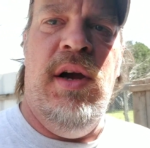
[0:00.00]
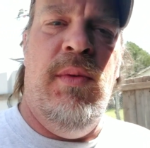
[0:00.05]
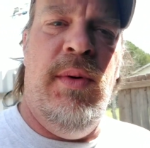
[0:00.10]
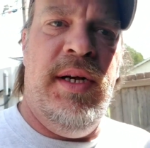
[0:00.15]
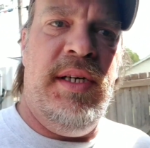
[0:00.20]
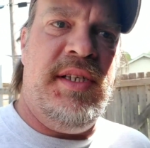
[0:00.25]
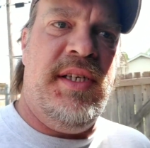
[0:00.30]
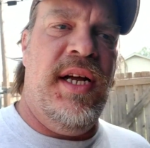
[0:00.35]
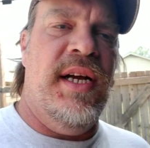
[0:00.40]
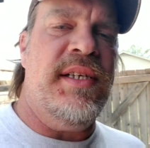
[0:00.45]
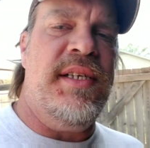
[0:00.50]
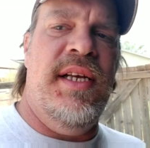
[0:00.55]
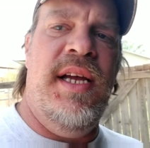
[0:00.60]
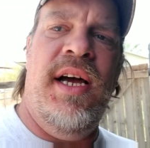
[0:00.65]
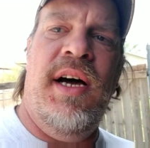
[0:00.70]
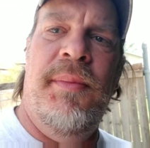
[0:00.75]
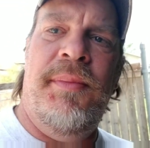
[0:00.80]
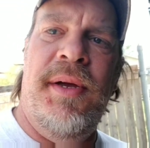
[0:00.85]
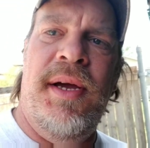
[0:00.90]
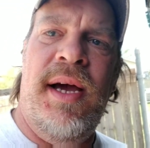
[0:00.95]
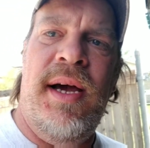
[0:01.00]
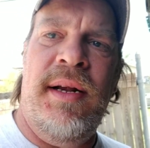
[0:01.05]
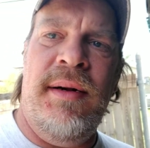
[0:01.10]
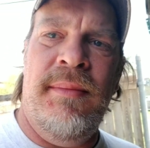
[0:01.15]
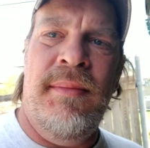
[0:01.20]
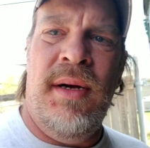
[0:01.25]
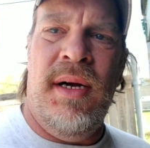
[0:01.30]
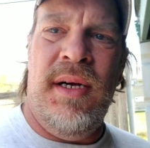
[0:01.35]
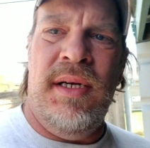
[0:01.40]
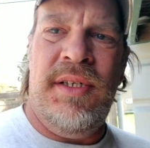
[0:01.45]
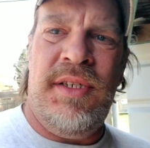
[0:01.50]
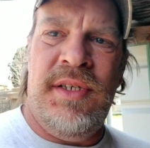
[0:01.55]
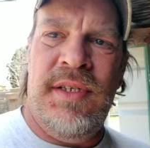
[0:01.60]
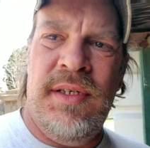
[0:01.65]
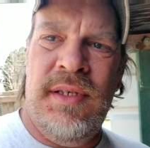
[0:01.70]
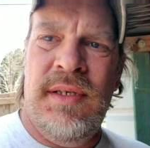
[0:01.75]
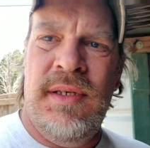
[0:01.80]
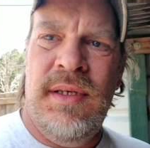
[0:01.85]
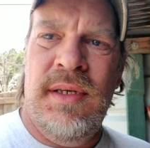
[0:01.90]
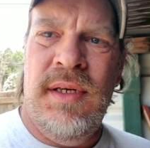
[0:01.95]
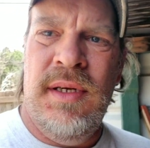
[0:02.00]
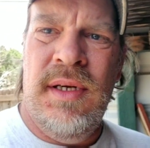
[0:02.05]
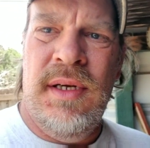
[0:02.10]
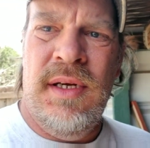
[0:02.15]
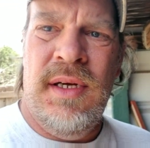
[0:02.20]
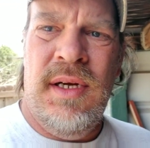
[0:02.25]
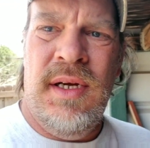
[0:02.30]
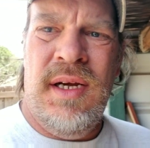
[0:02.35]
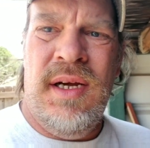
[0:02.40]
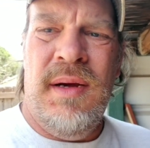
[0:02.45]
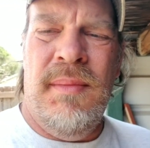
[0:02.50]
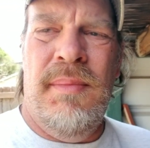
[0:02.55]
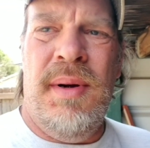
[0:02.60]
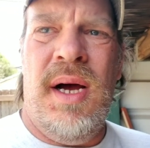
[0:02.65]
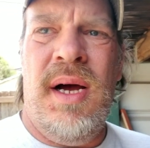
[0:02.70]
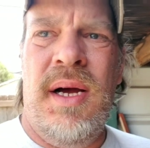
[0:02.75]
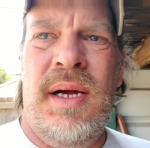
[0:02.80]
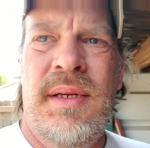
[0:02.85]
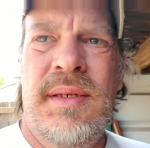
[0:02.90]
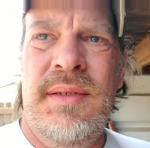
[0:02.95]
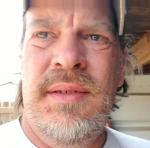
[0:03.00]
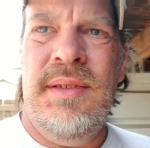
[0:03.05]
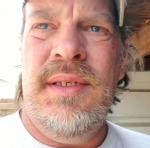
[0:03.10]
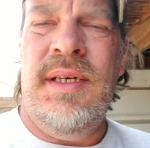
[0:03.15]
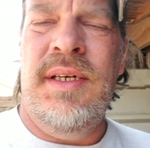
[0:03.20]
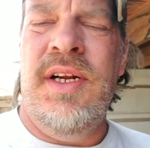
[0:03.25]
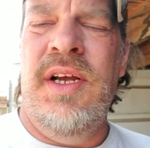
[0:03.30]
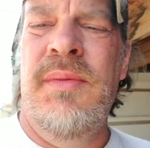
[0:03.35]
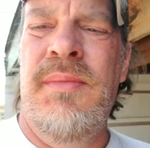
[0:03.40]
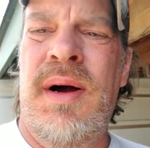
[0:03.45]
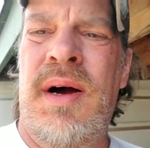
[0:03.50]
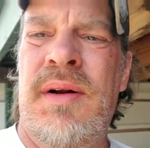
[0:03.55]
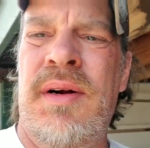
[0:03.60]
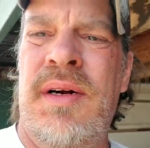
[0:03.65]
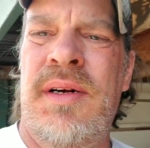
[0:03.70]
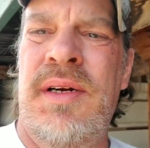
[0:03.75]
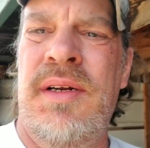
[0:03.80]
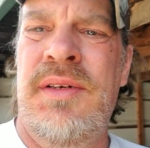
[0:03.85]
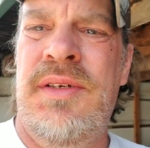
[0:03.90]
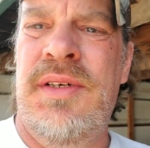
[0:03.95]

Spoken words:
which doesn't help you out much. But a new motor,